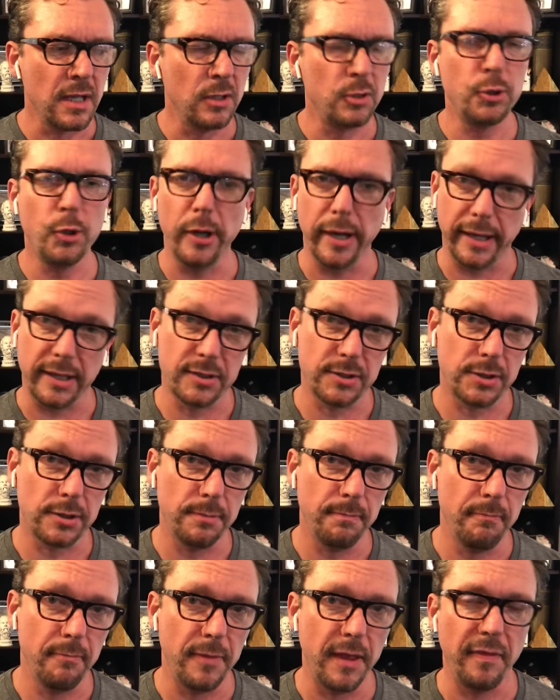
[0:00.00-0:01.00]
tricks
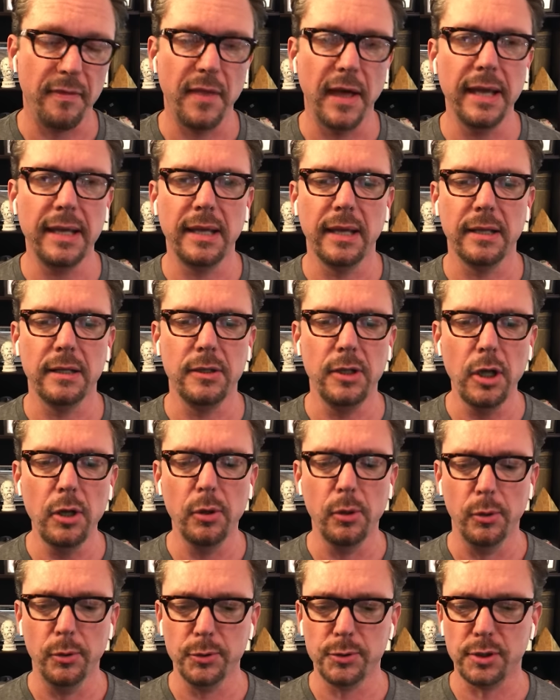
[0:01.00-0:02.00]
that they can
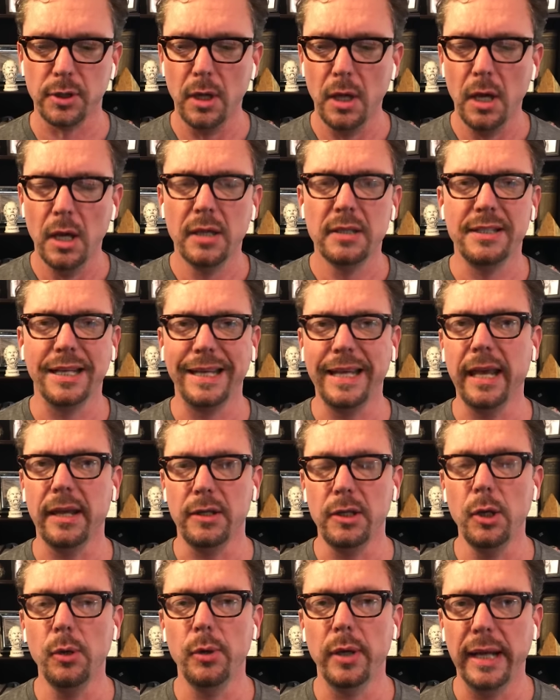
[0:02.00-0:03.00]
use to get
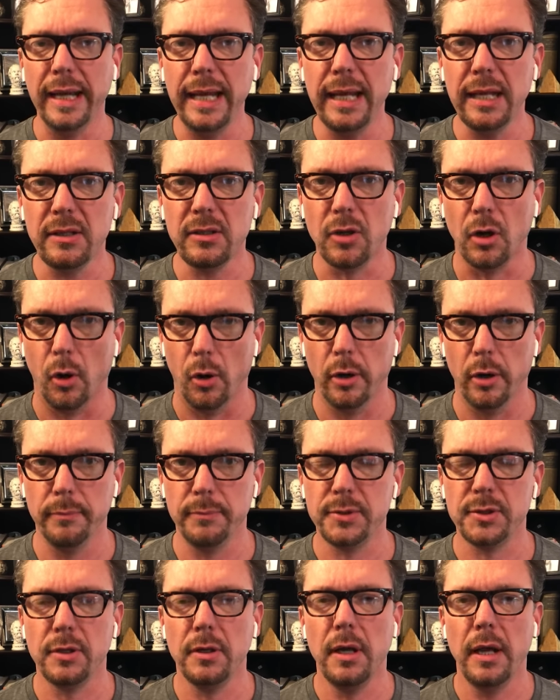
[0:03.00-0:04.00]
you to eat
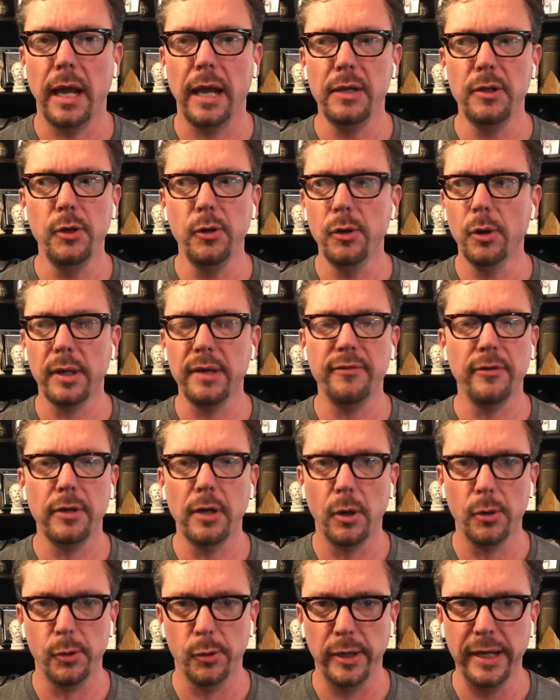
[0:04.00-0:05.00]
carbs, and you don't even
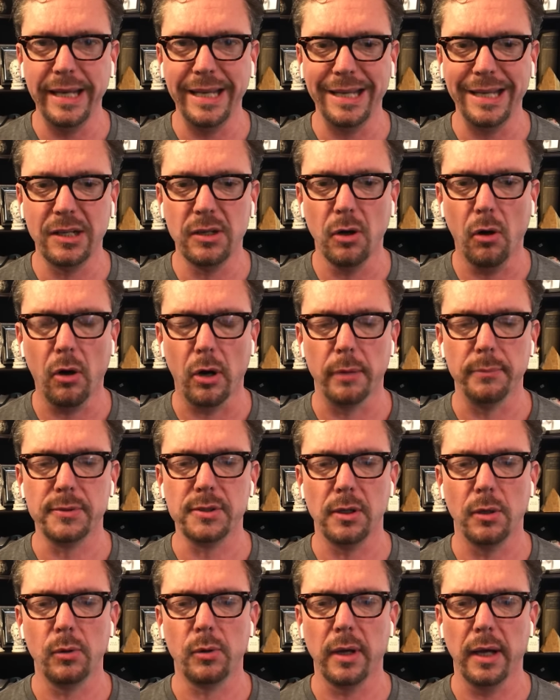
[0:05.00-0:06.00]
know you're eating
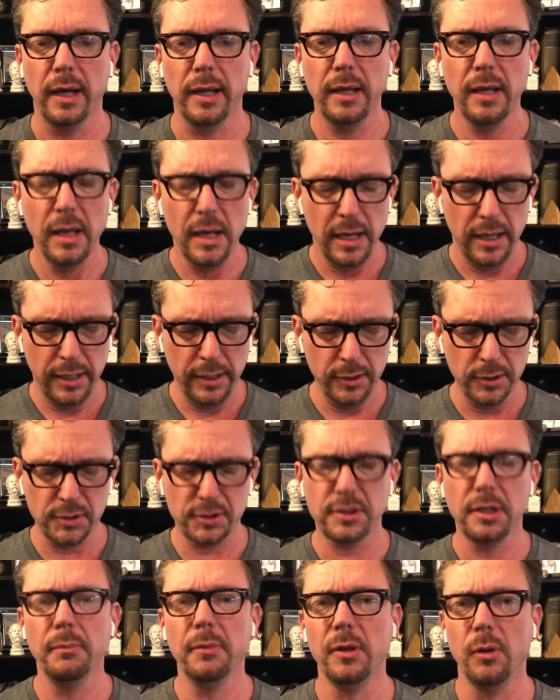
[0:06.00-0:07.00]
carbs, okay?
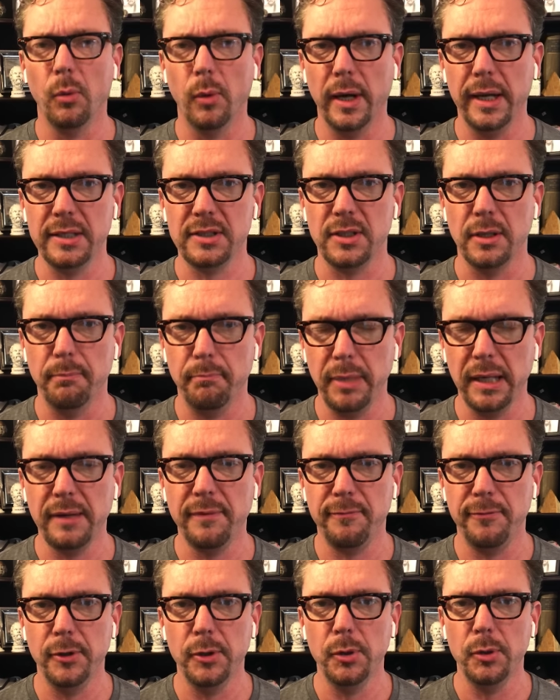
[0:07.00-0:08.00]
Here's some of the ways that
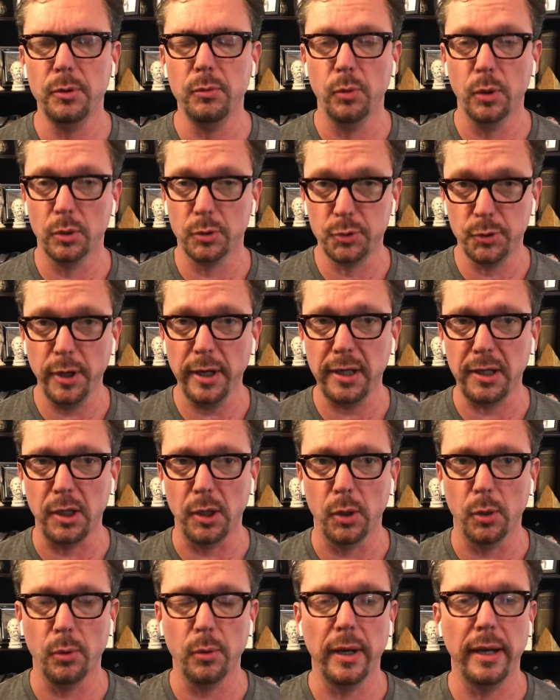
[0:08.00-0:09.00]
big food will trick
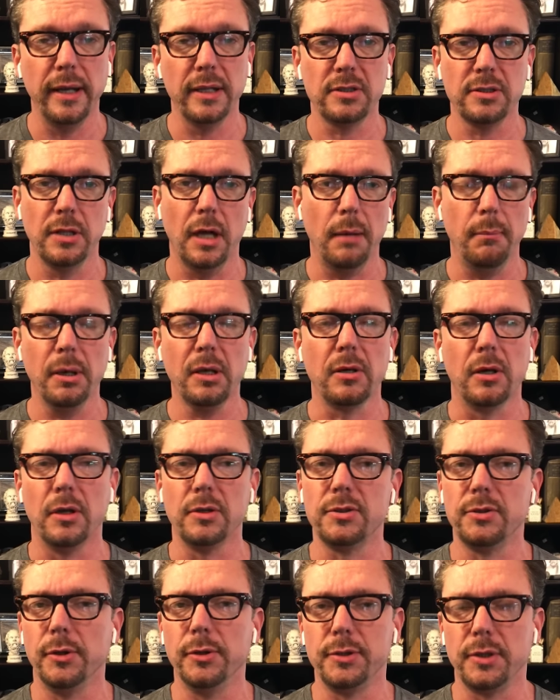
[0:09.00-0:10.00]
you, and it's not
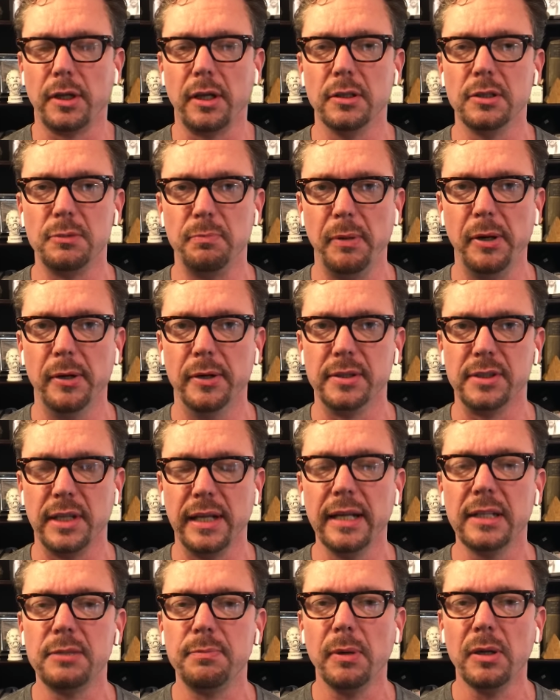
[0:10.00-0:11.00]
because there's a
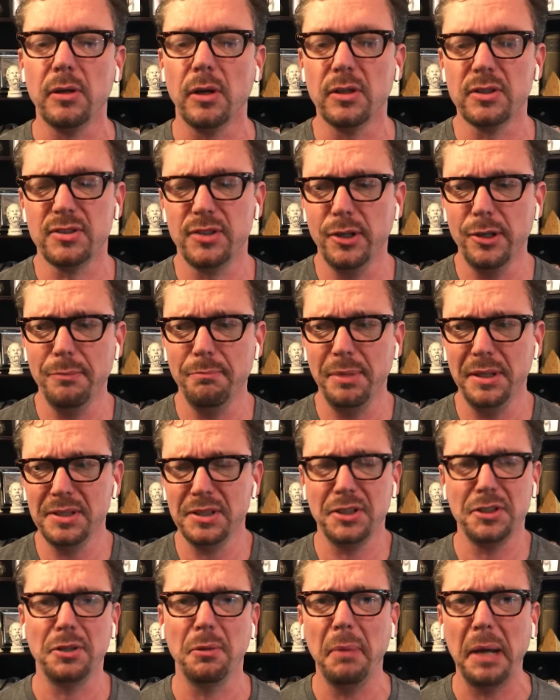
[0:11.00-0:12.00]
conspiracy. It's because they're in
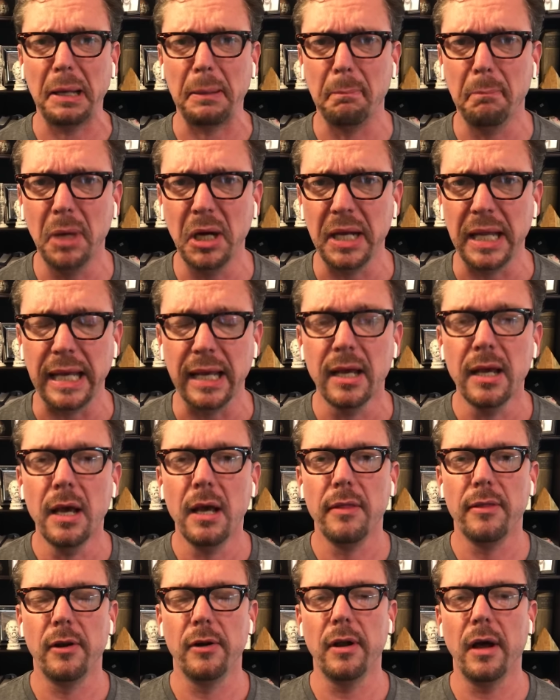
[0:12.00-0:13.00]
business to make money.
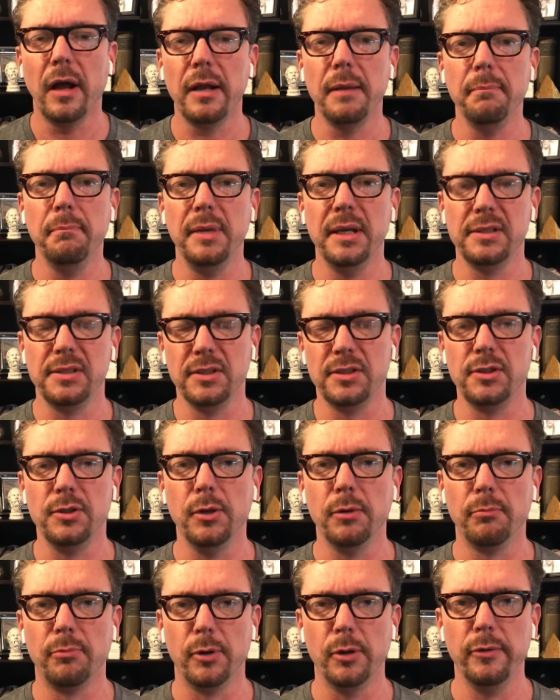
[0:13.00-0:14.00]
They're not in business
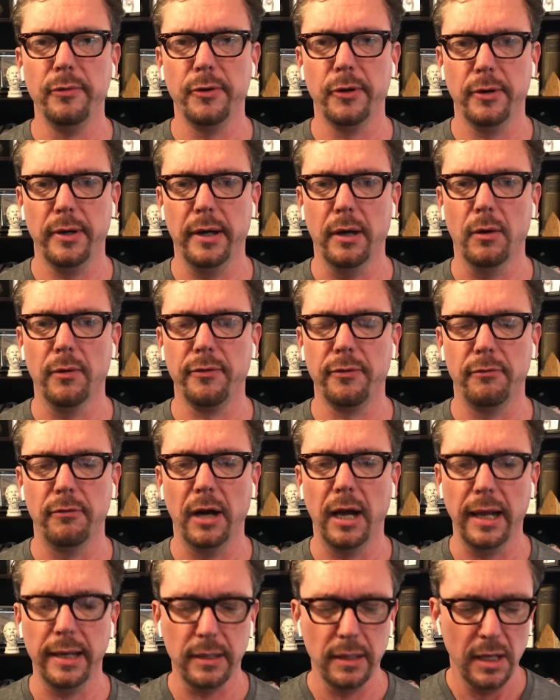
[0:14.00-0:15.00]
to improve your health,
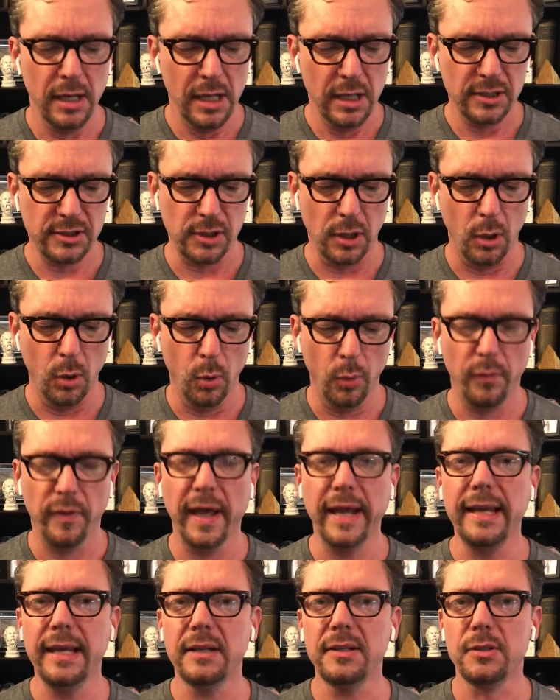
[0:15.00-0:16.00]
right? So
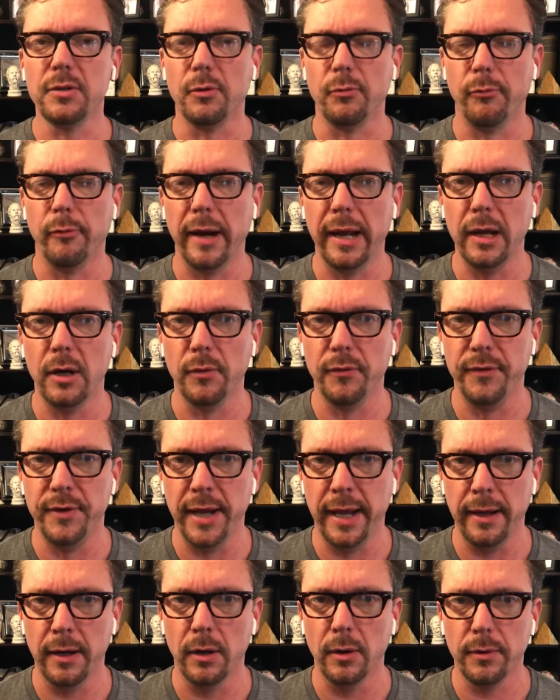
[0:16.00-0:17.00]
they get to round
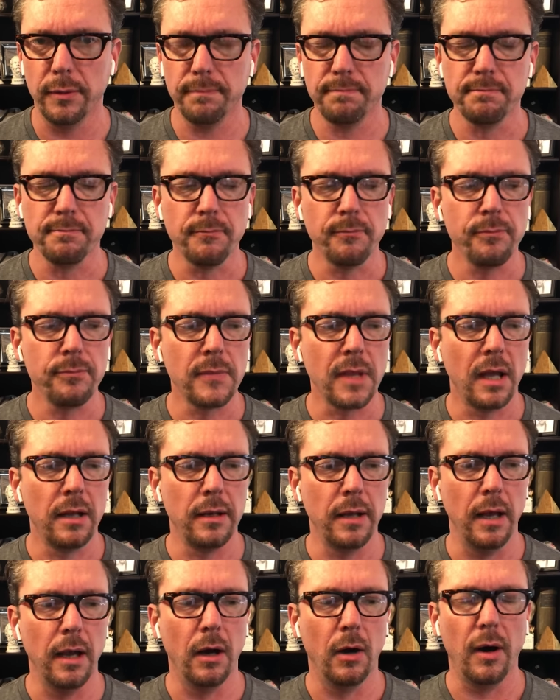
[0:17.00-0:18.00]
down.
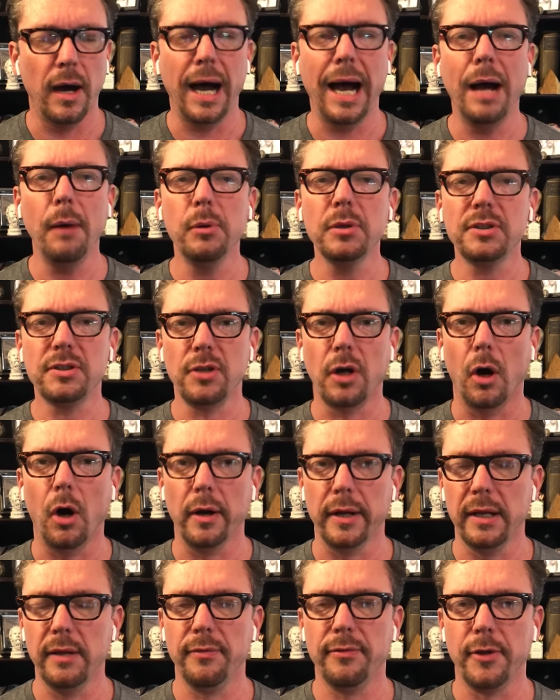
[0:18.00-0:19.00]
Now, I was
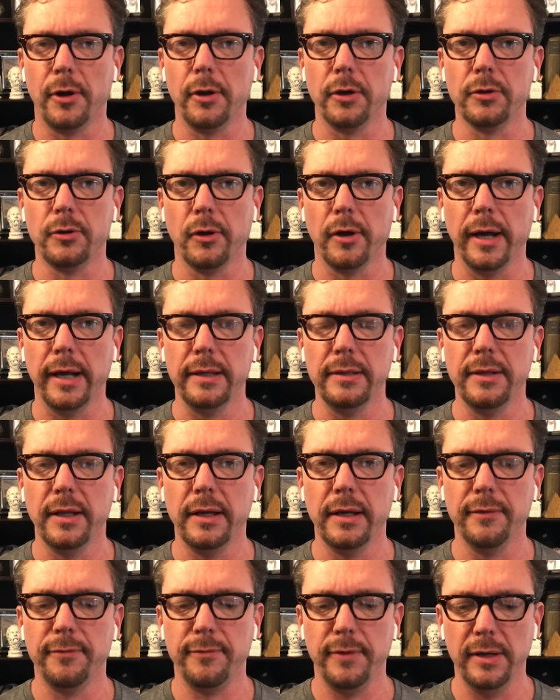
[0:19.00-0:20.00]
taught in third grade
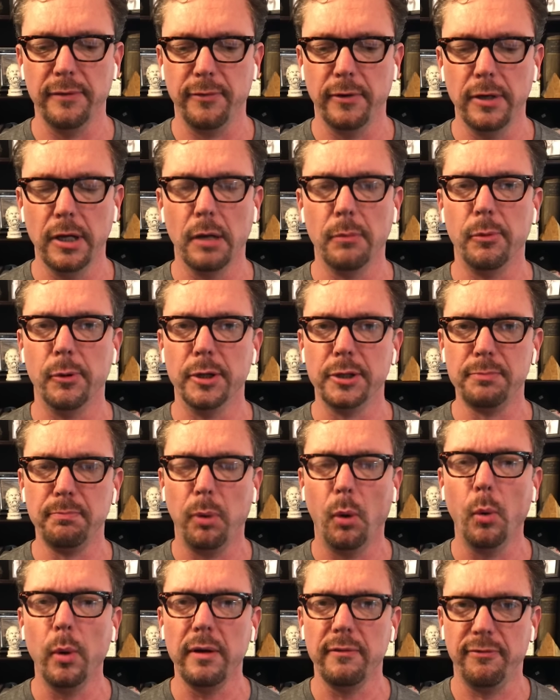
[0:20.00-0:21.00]
that if, if a number is zero
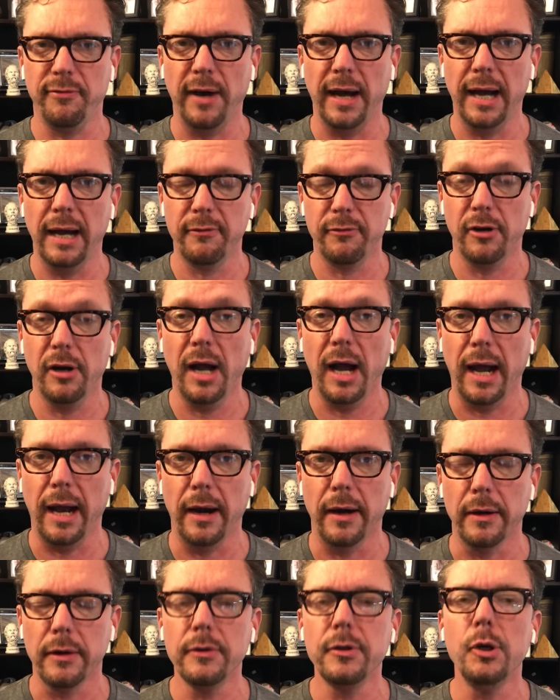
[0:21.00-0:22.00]
point five or
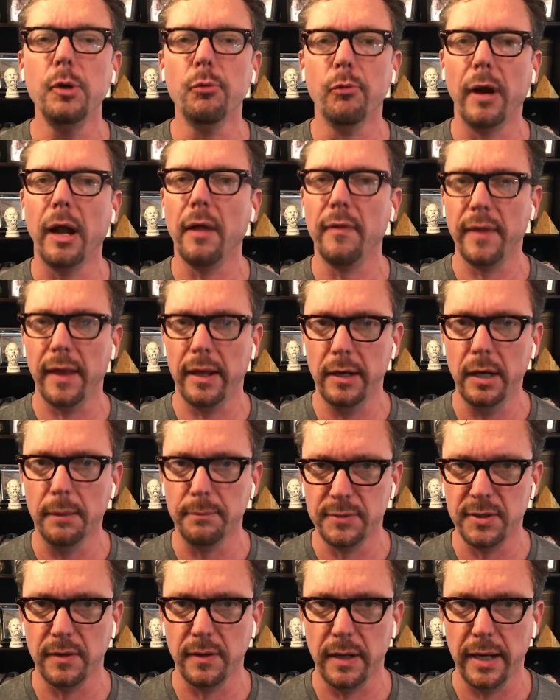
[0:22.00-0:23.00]
higher, you round that
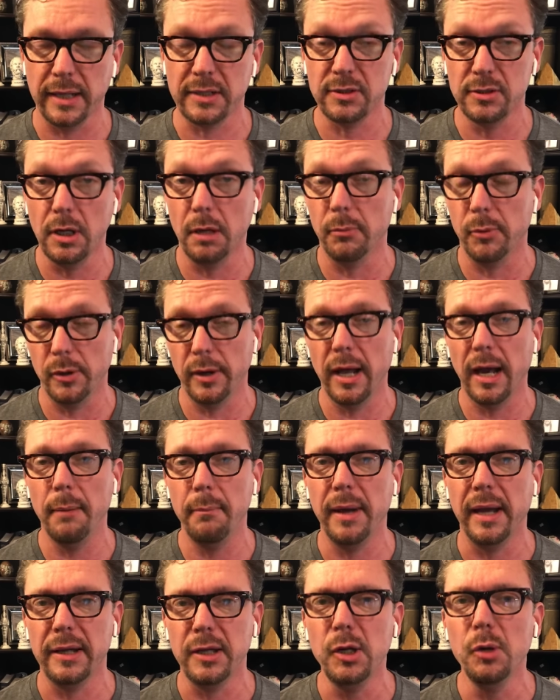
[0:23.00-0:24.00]
up to the next number, and I
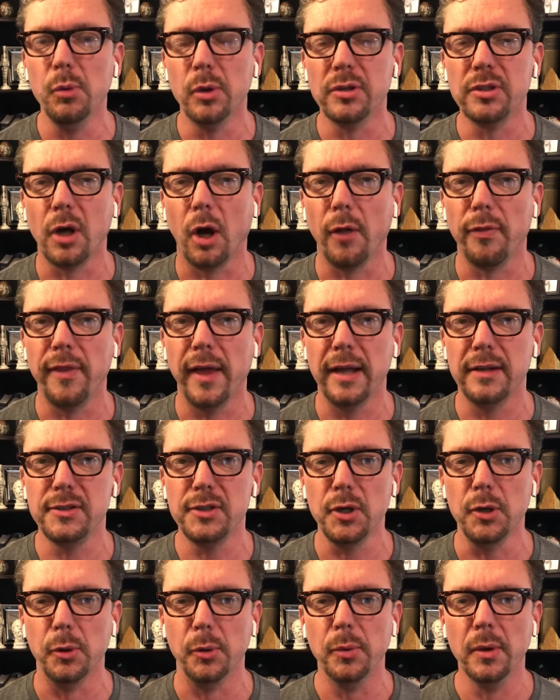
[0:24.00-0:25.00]
bet you were taught that
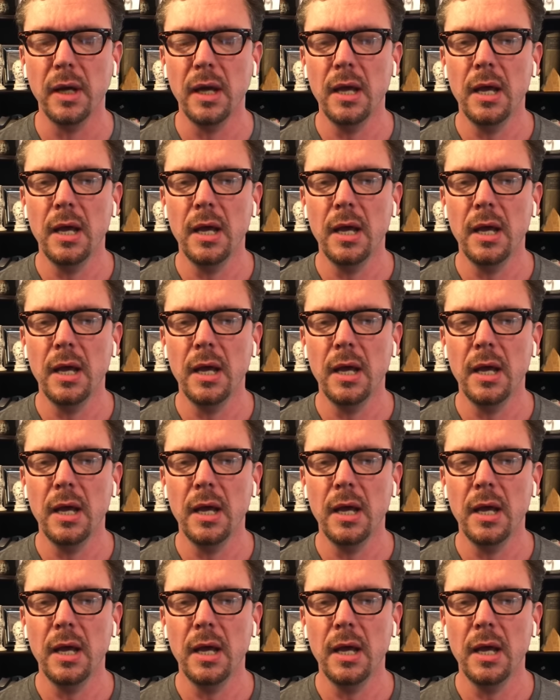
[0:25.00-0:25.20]
too.